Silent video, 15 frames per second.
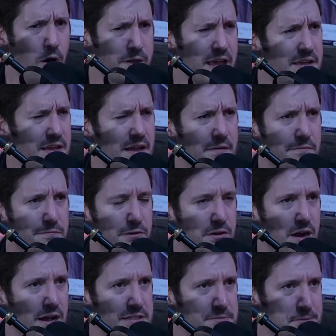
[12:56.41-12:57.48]
yeah, yeah. For
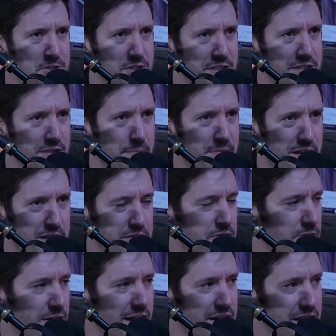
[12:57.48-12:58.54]
boat. Especially in the
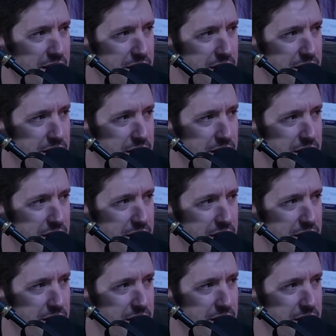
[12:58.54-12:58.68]
Mediterranean